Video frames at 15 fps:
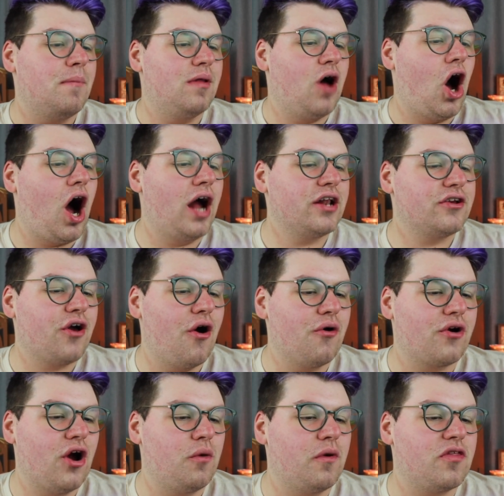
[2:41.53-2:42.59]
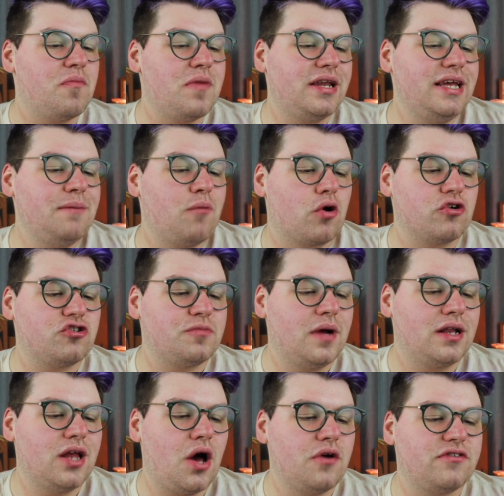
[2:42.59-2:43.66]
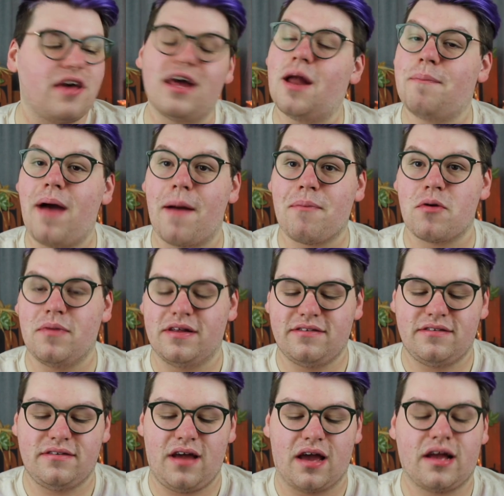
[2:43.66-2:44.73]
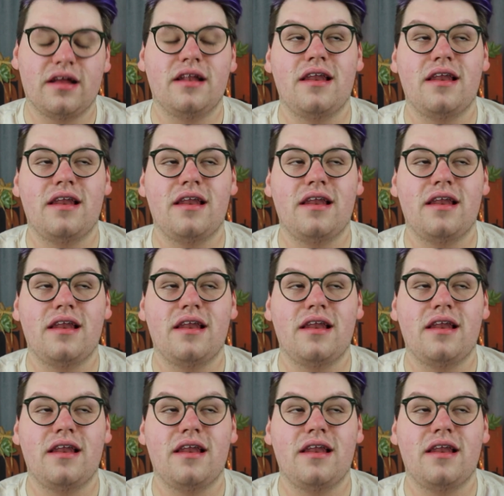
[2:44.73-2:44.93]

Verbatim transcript: Hot cocoa with mini marshmallows and a peppermint stick.